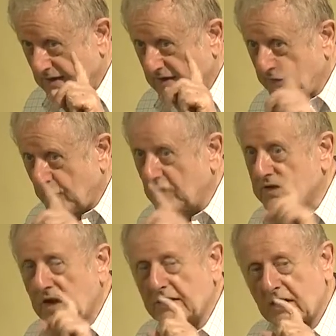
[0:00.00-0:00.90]
Let's
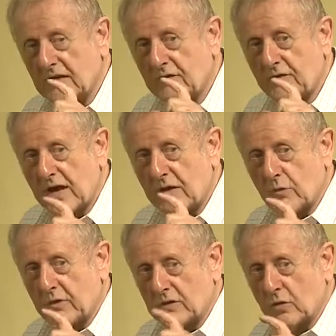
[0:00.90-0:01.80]
first identify who
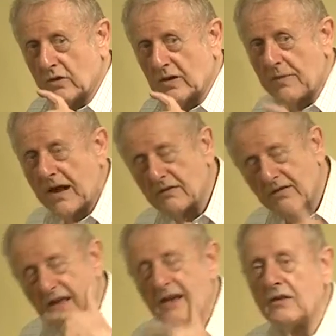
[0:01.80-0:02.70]
we're talking about,
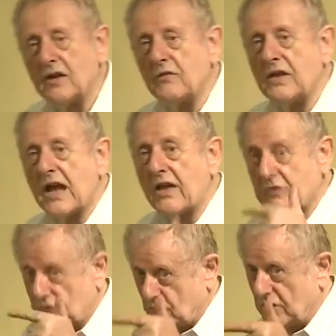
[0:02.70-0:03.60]
and then I'll give the
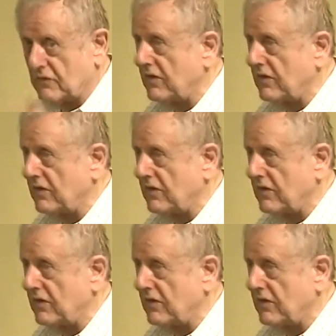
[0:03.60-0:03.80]
answer to your